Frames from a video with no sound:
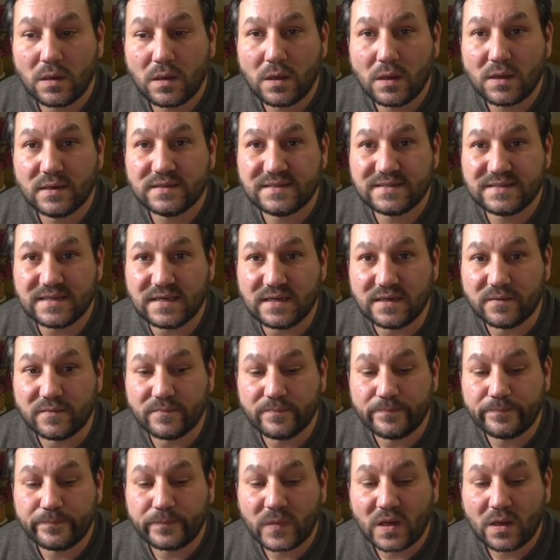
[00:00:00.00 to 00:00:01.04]
C.
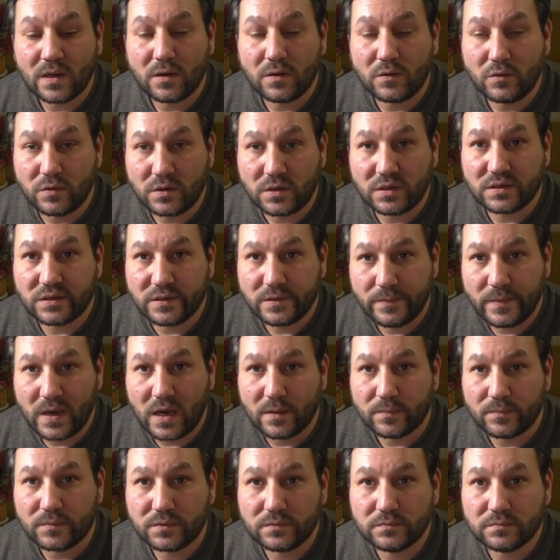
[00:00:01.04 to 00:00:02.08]
Look at a map.